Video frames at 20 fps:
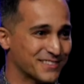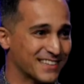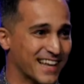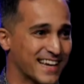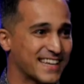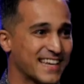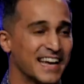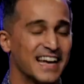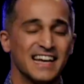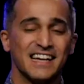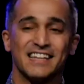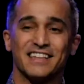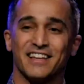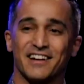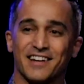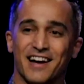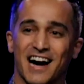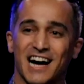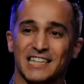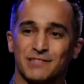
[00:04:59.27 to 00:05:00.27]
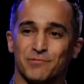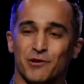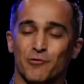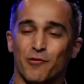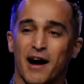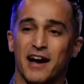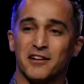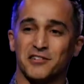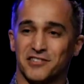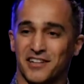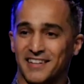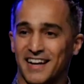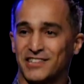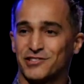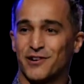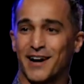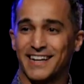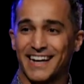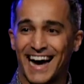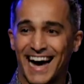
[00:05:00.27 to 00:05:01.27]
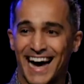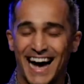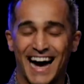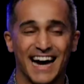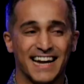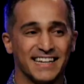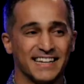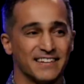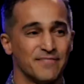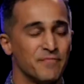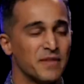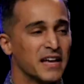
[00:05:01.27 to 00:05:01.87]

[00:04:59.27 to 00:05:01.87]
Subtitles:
Like, the Gospel writers are not trying to hide it.